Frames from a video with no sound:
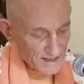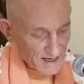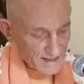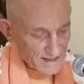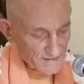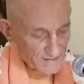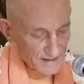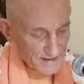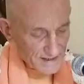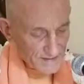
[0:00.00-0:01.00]
and he
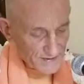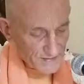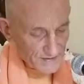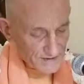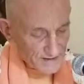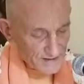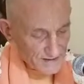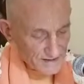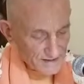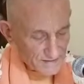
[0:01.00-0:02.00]
immediately bewildered
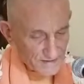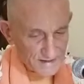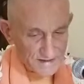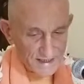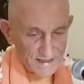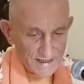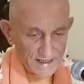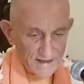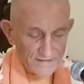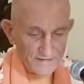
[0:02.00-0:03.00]
with ecstatic
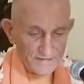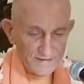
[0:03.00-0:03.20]
love.